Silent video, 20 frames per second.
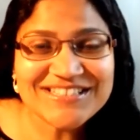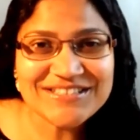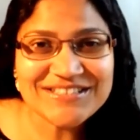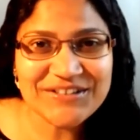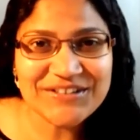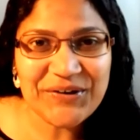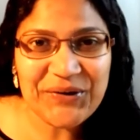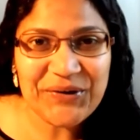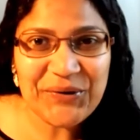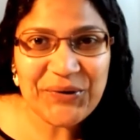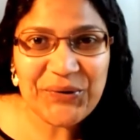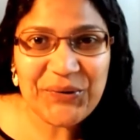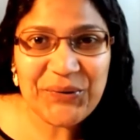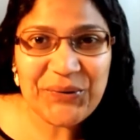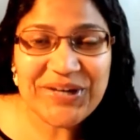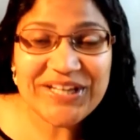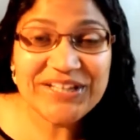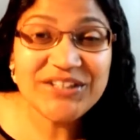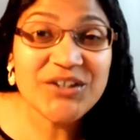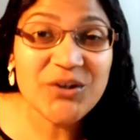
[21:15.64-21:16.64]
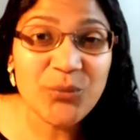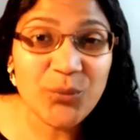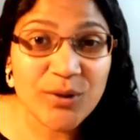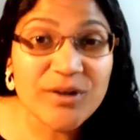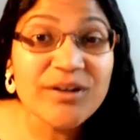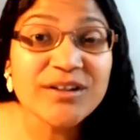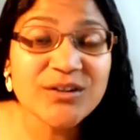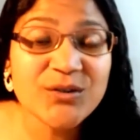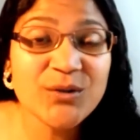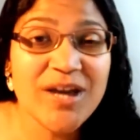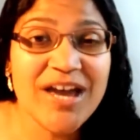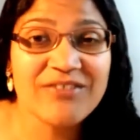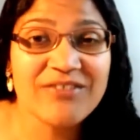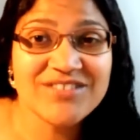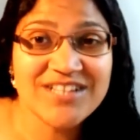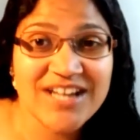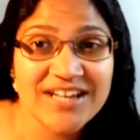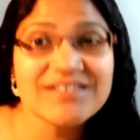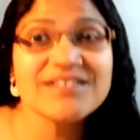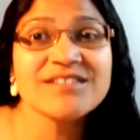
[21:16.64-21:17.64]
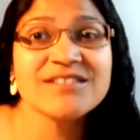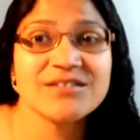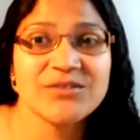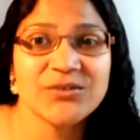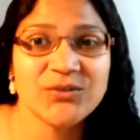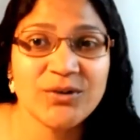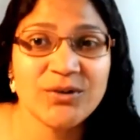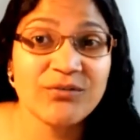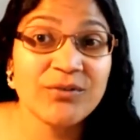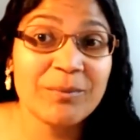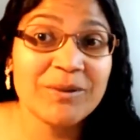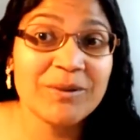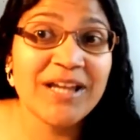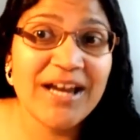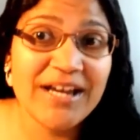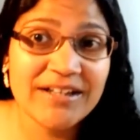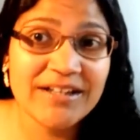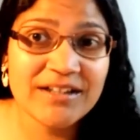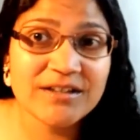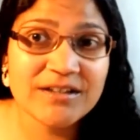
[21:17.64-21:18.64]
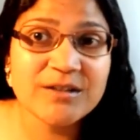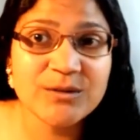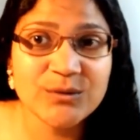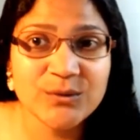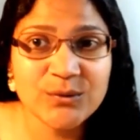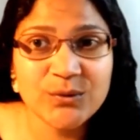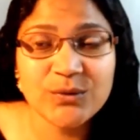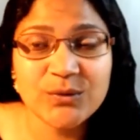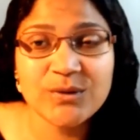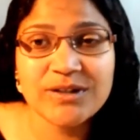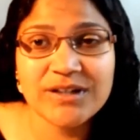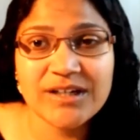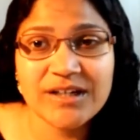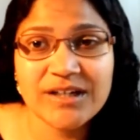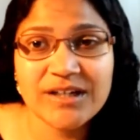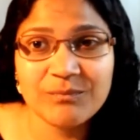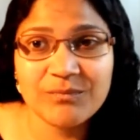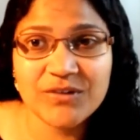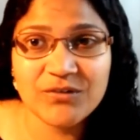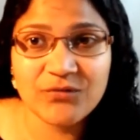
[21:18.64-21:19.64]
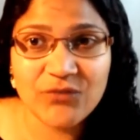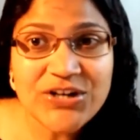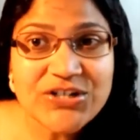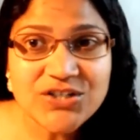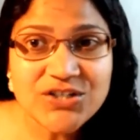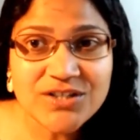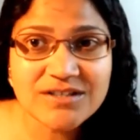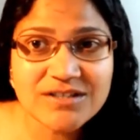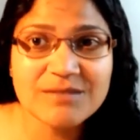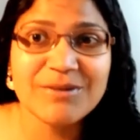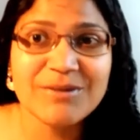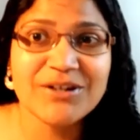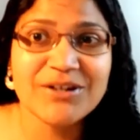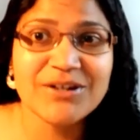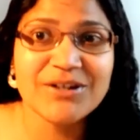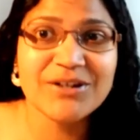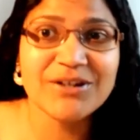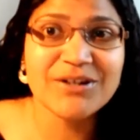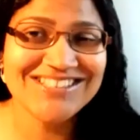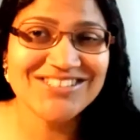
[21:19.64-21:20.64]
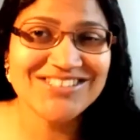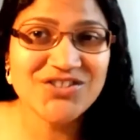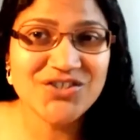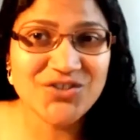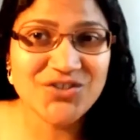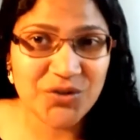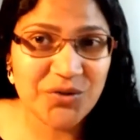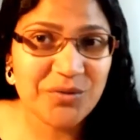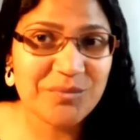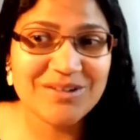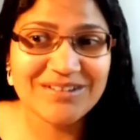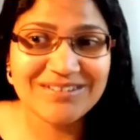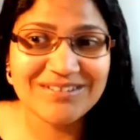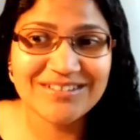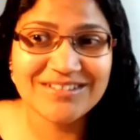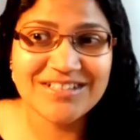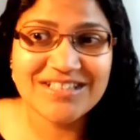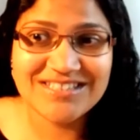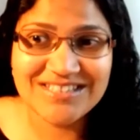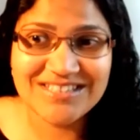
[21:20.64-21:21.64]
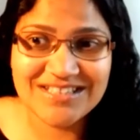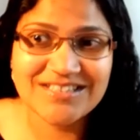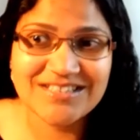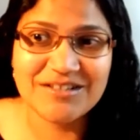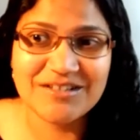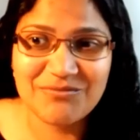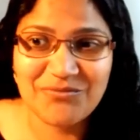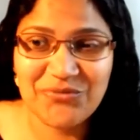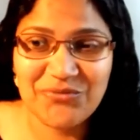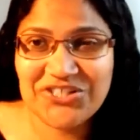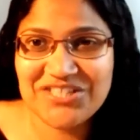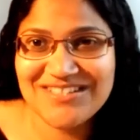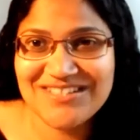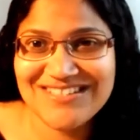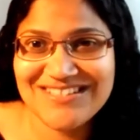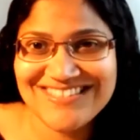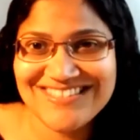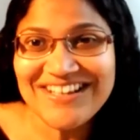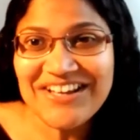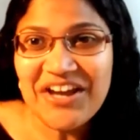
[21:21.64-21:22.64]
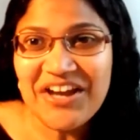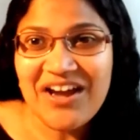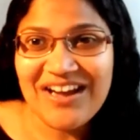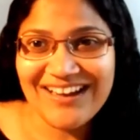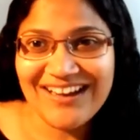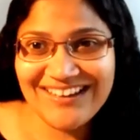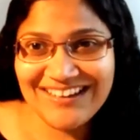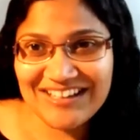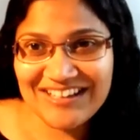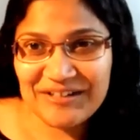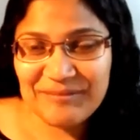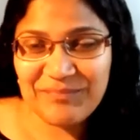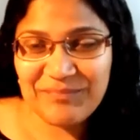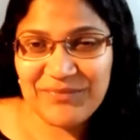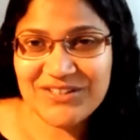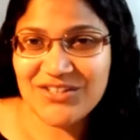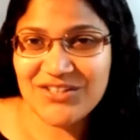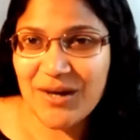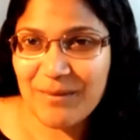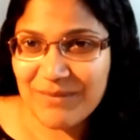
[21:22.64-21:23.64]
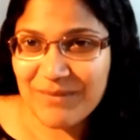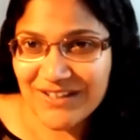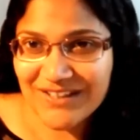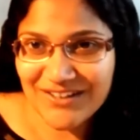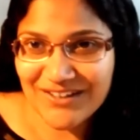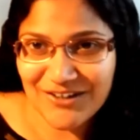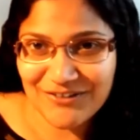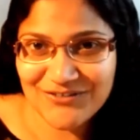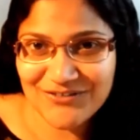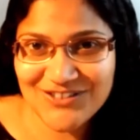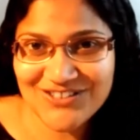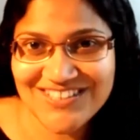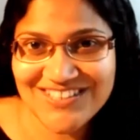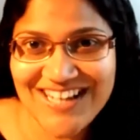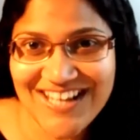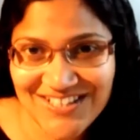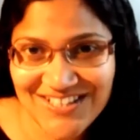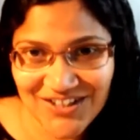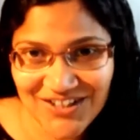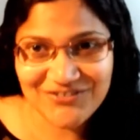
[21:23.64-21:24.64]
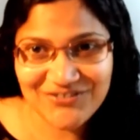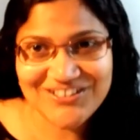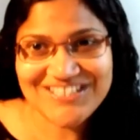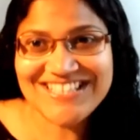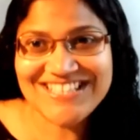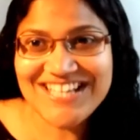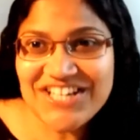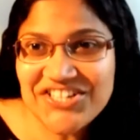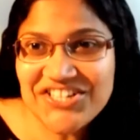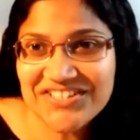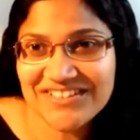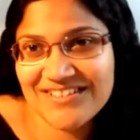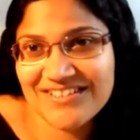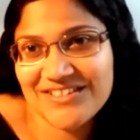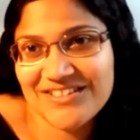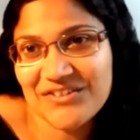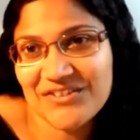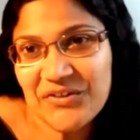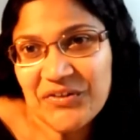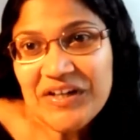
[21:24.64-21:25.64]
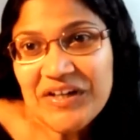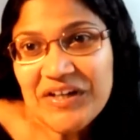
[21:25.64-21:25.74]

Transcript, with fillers: So in your work, you have done so, you have applied it to um, the French system, but also the German system, which is um, the topic of today's conversation. So